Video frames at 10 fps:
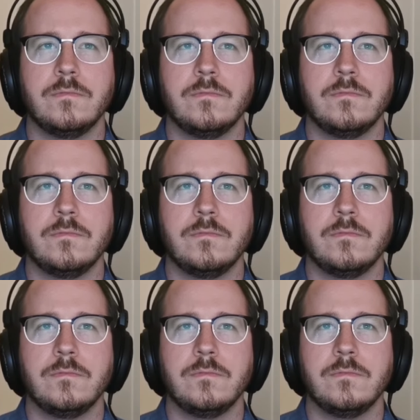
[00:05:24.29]

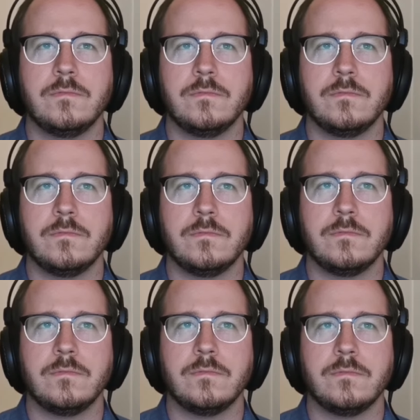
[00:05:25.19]

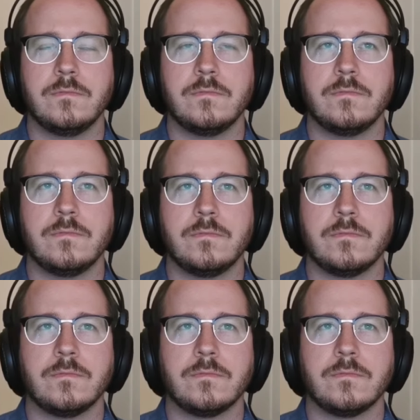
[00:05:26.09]

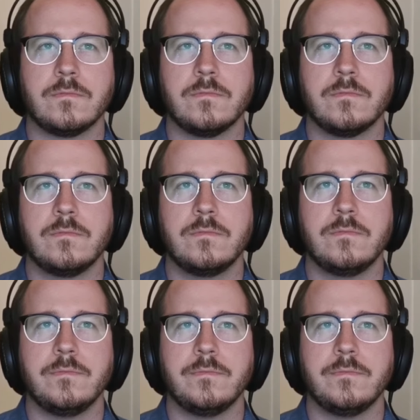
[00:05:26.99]
This person isn't speaking.